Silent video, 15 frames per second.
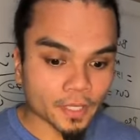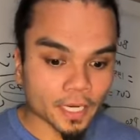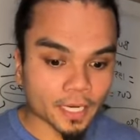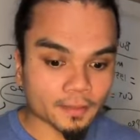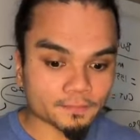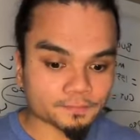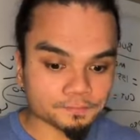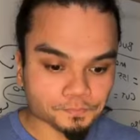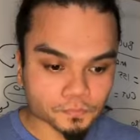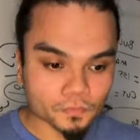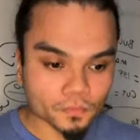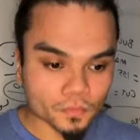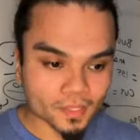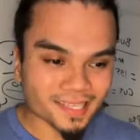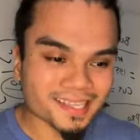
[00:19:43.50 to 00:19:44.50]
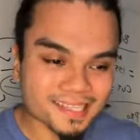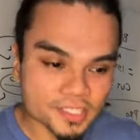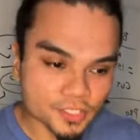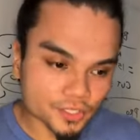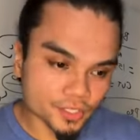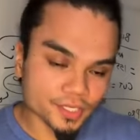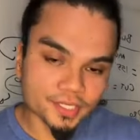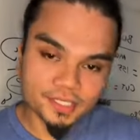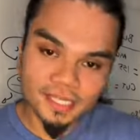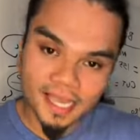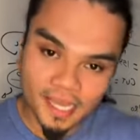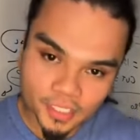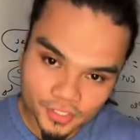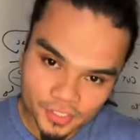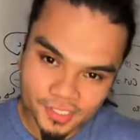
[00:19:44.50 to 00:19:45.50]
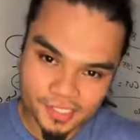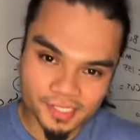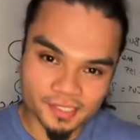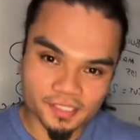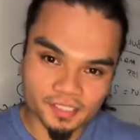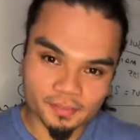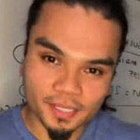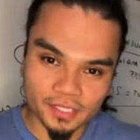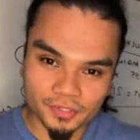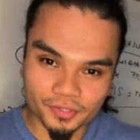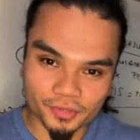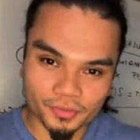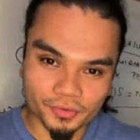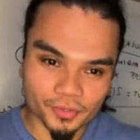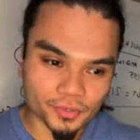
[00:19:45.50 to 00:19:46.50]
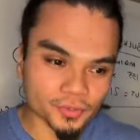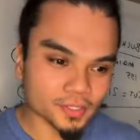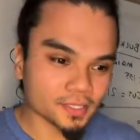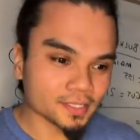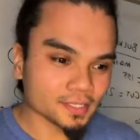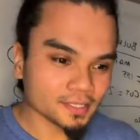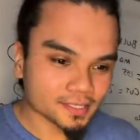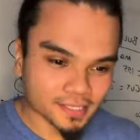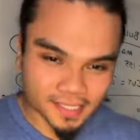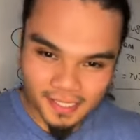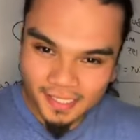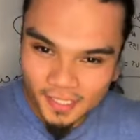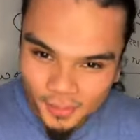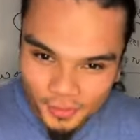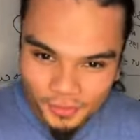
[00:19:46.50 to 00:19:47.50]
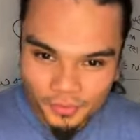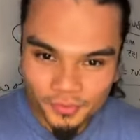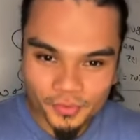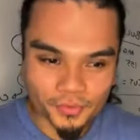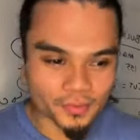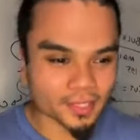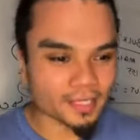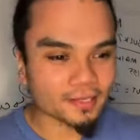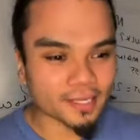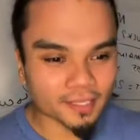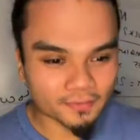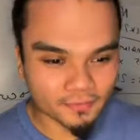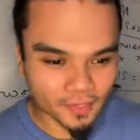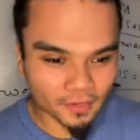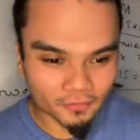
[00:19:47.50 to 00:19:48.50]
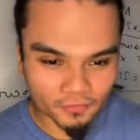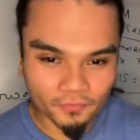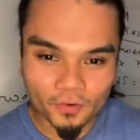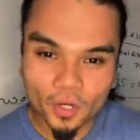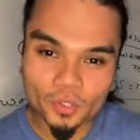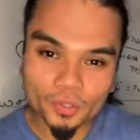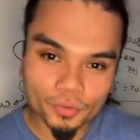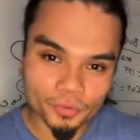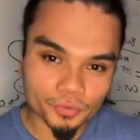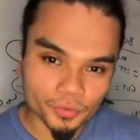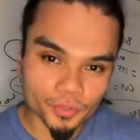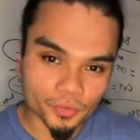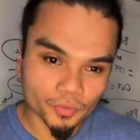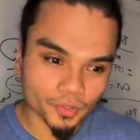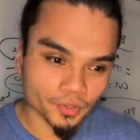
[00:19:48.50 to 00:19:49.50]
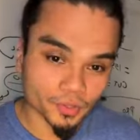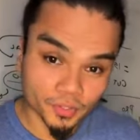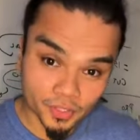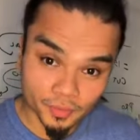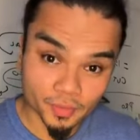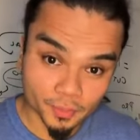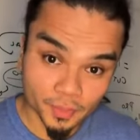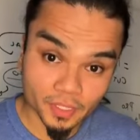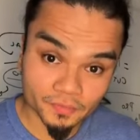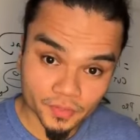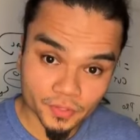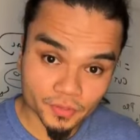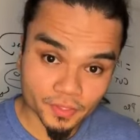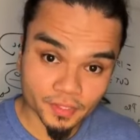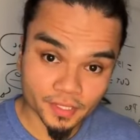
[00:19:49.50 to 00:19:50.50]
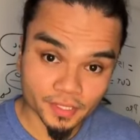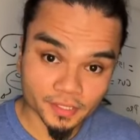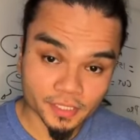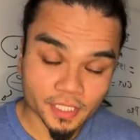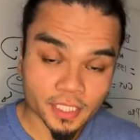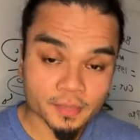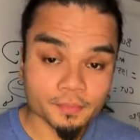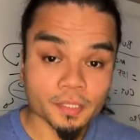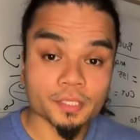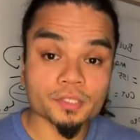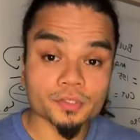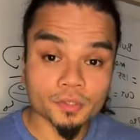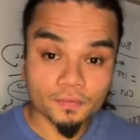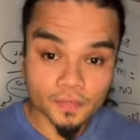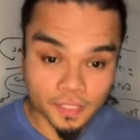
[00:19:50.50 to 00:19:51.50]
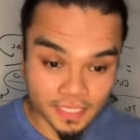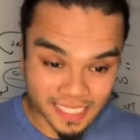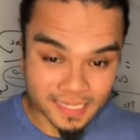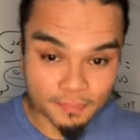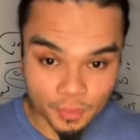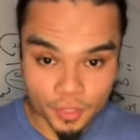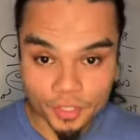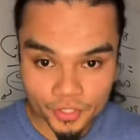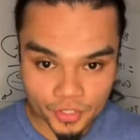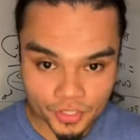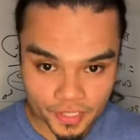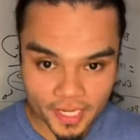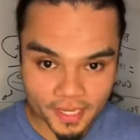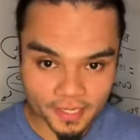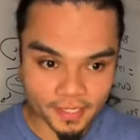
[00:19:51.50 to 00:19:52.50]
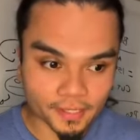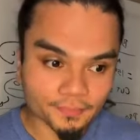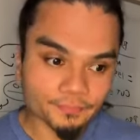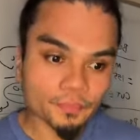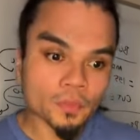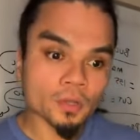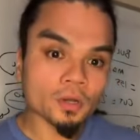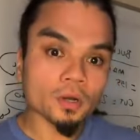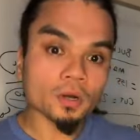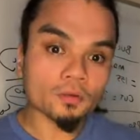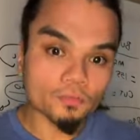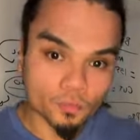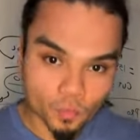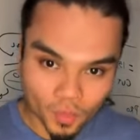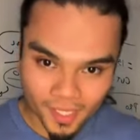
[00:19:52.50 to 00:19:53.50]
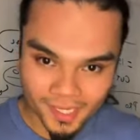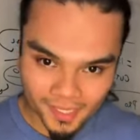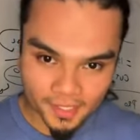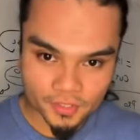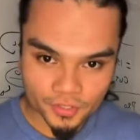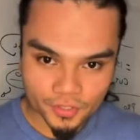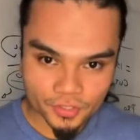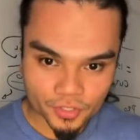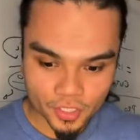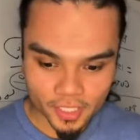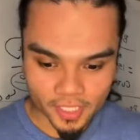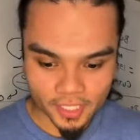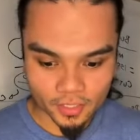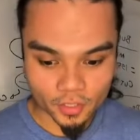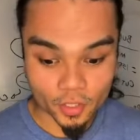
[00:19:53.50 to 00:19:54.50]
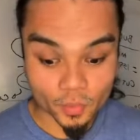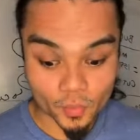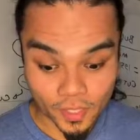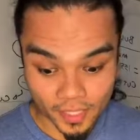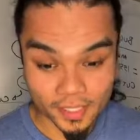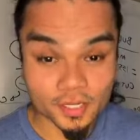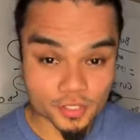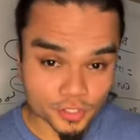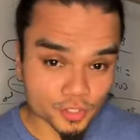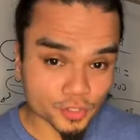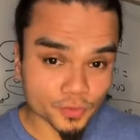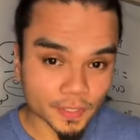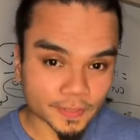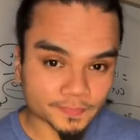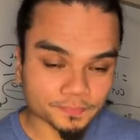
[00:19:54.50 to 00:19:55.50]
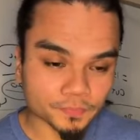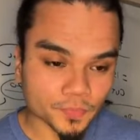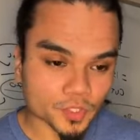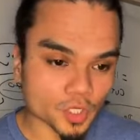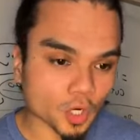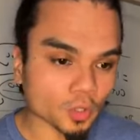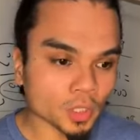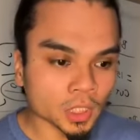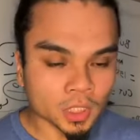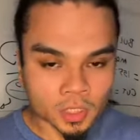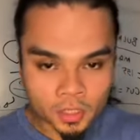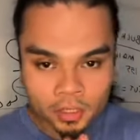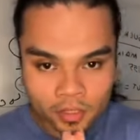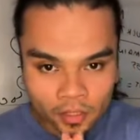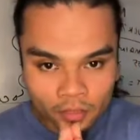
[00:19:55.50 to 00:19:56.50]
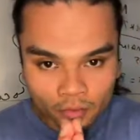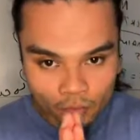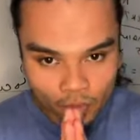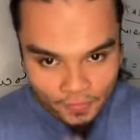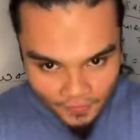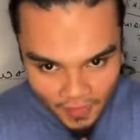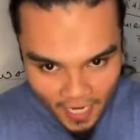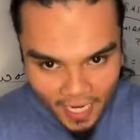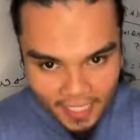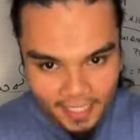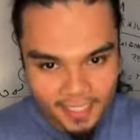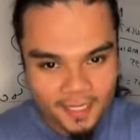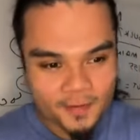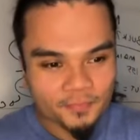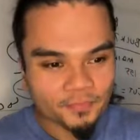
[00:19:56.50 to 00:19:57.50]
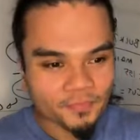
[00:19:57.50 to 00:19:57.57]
the easier it is to actually see the semester through, see the year through, and follow through with your commitment of doing things, because you have a deeper understanding of what it is you're studying or what it is you're doing. So with that,